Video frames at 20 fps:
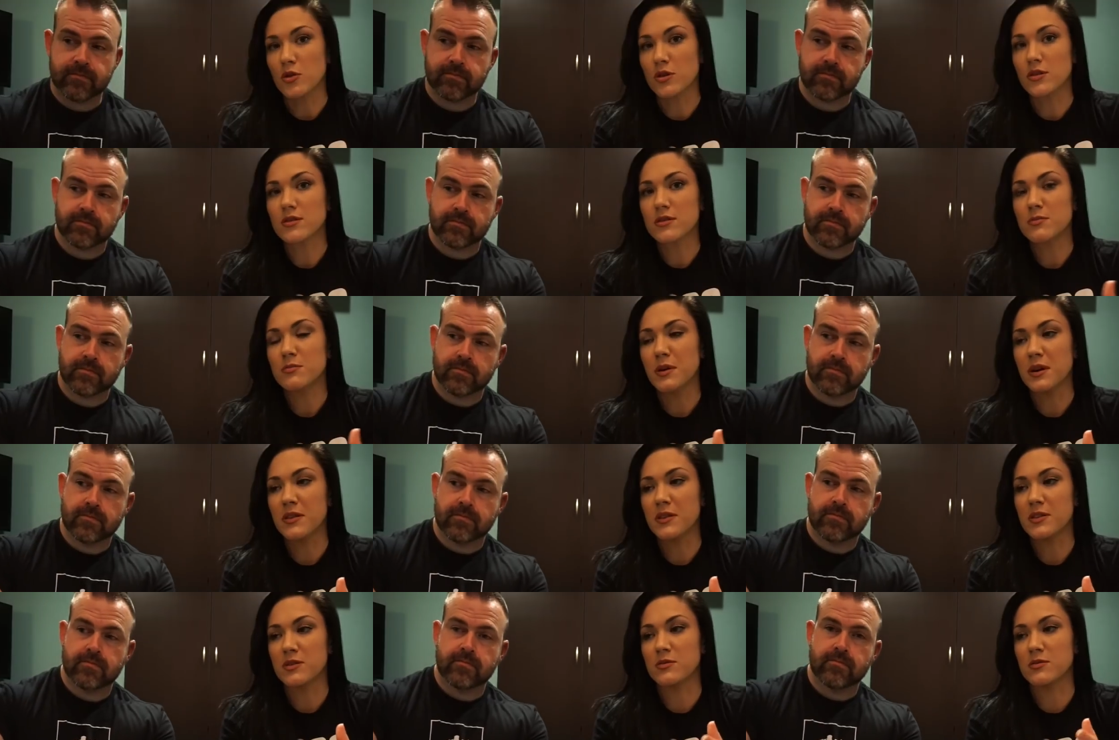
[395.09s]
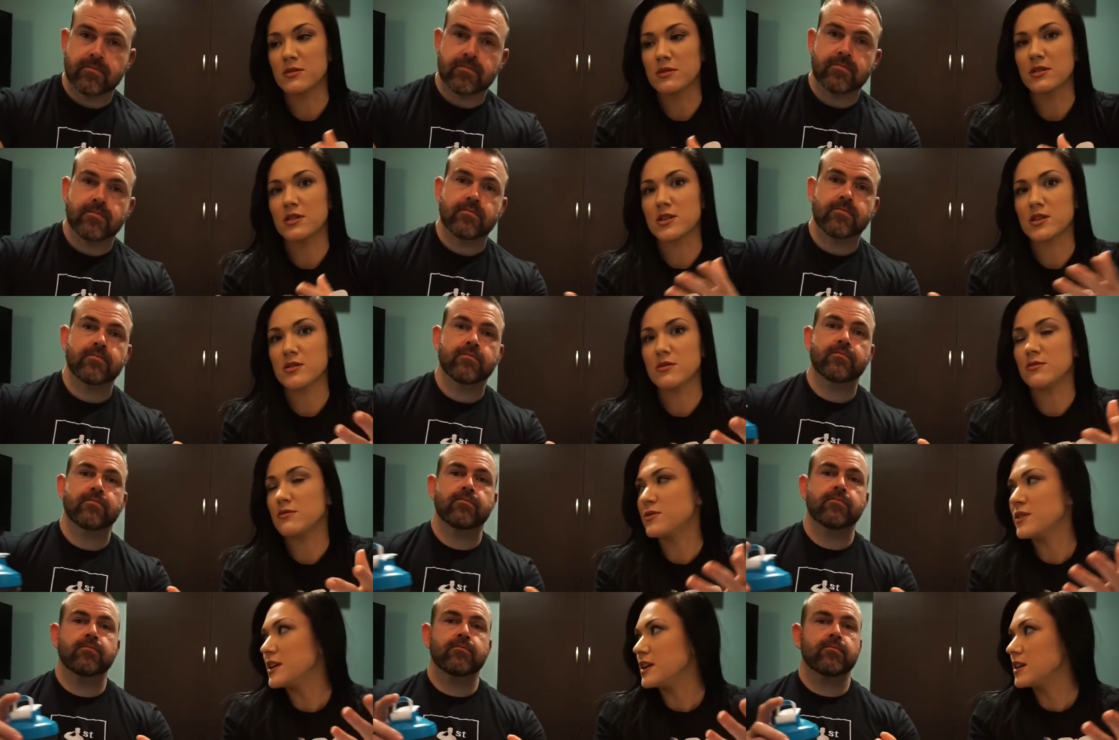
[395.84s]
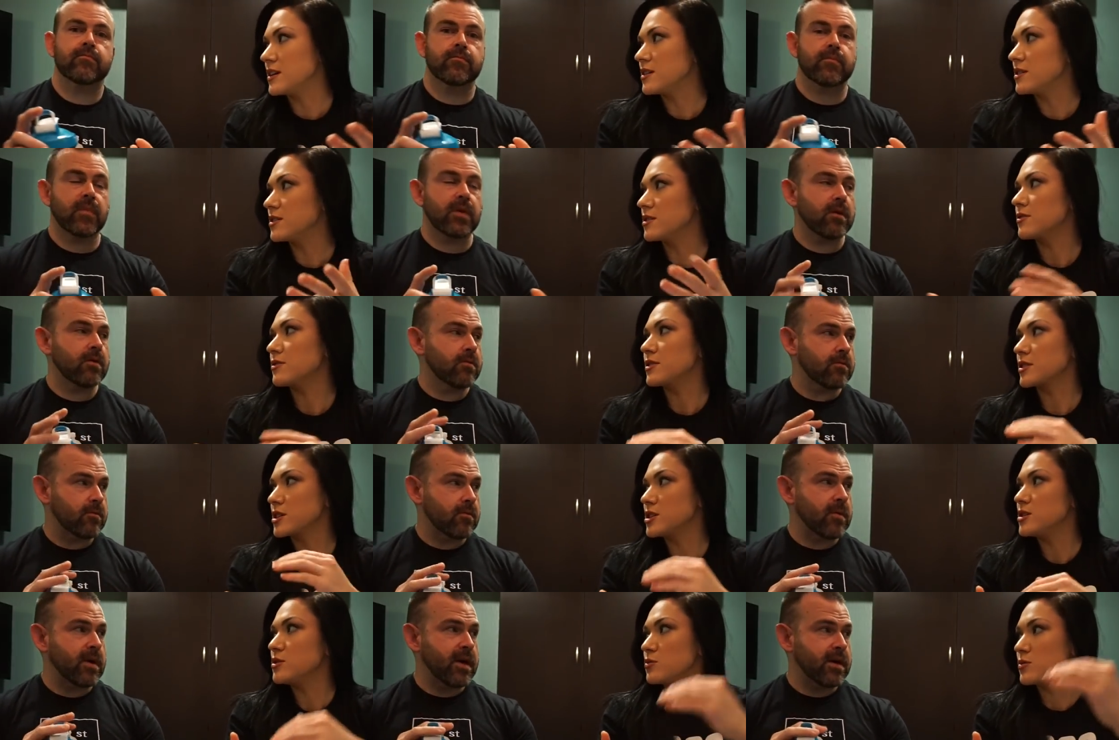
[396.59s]
Speaker 1: course, but this was an acute feeding, you know, an
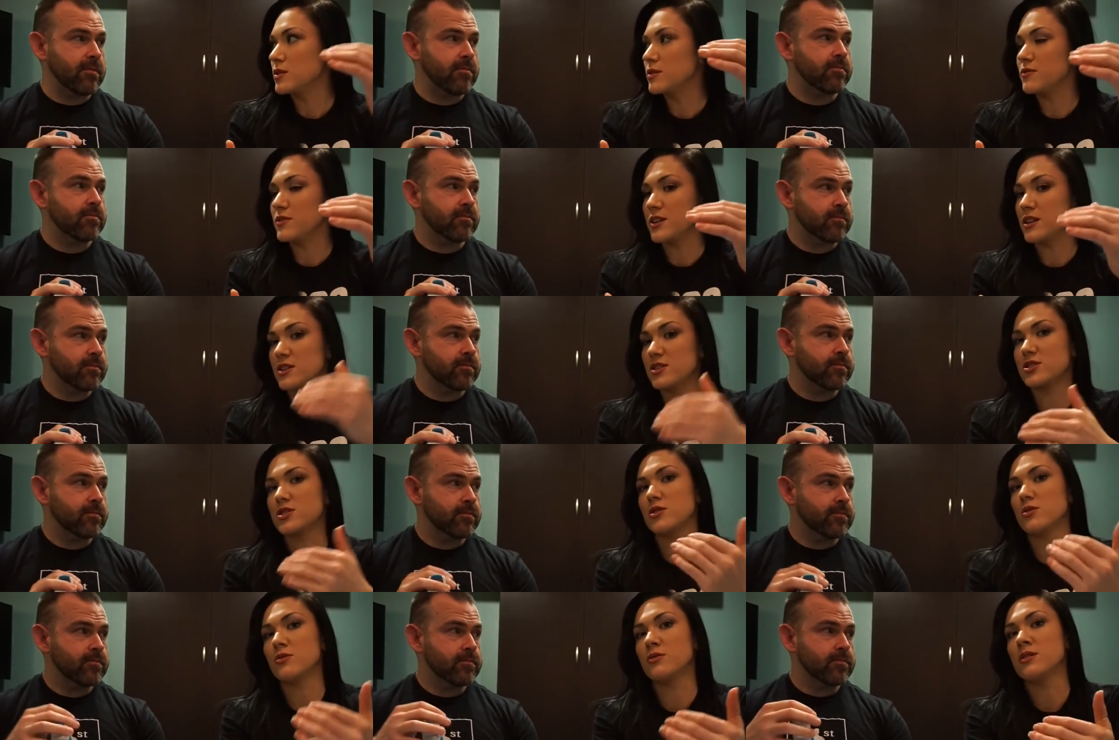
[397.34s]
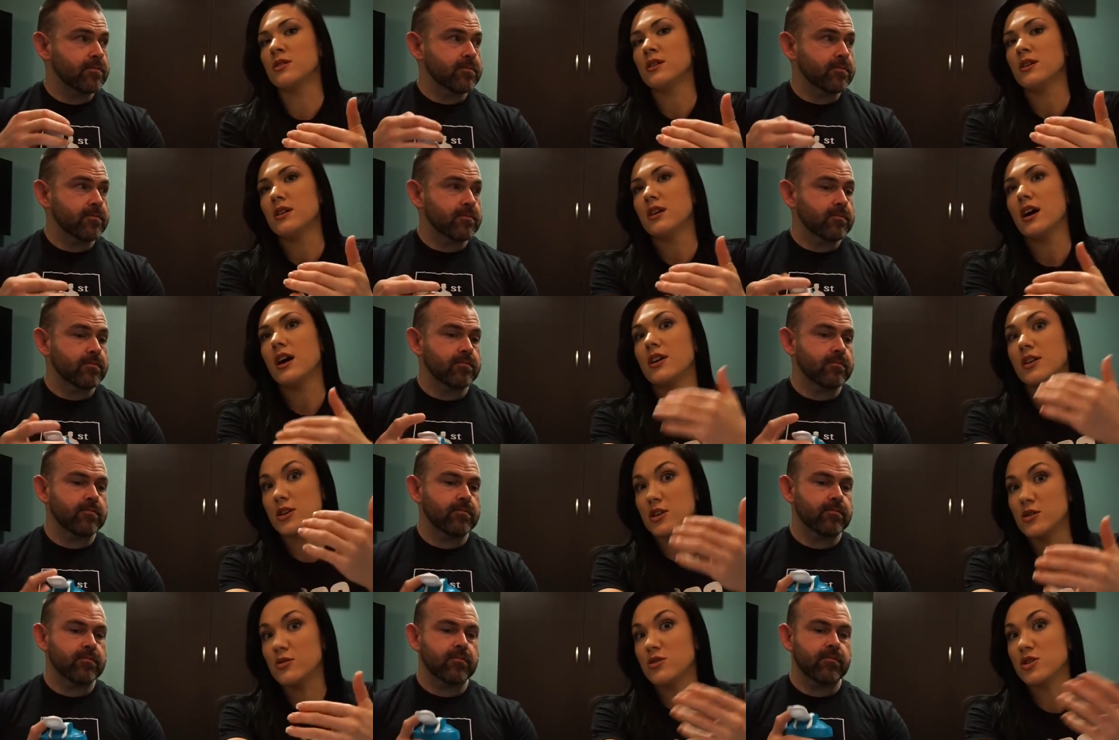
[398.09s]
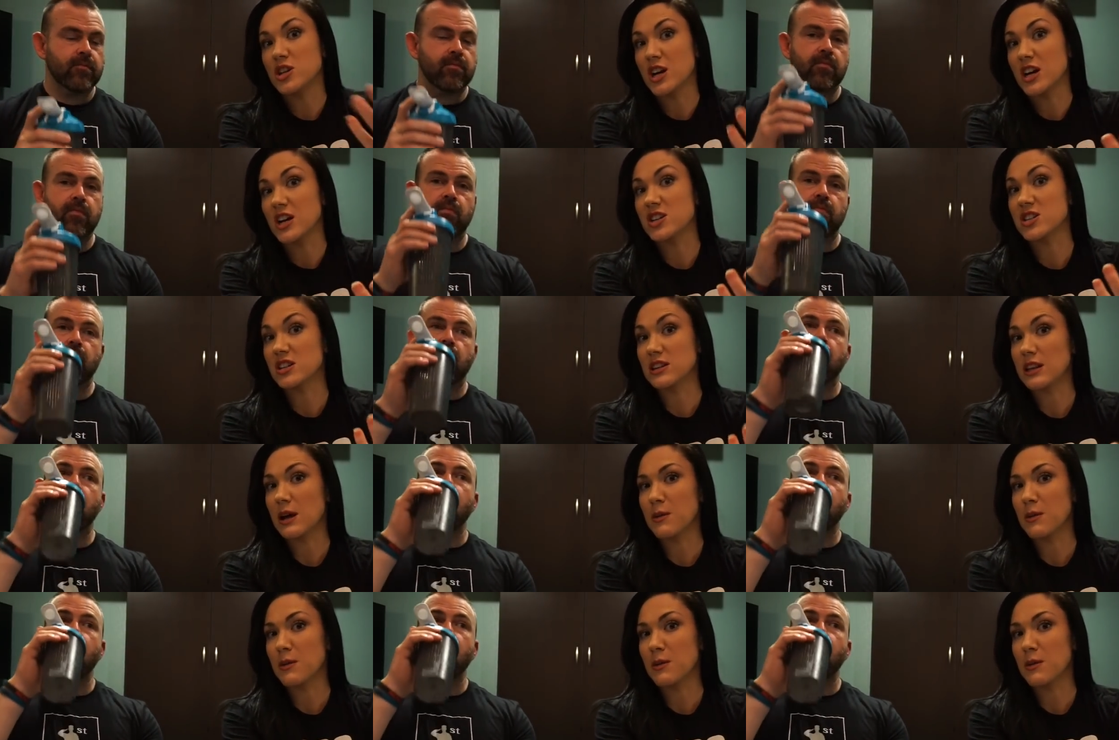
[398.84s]
acute right. refeed showed an acute change in